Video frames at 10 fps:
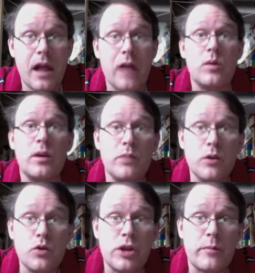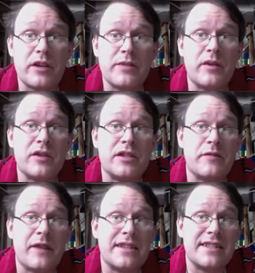And when the blue ship experiences
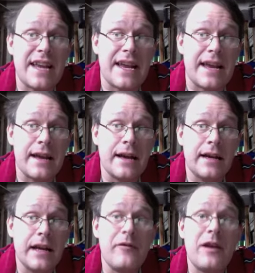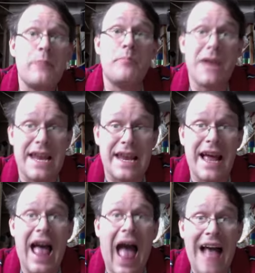event C, event B
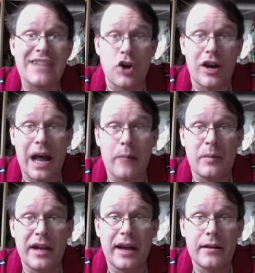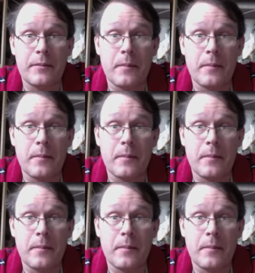has not happened yet.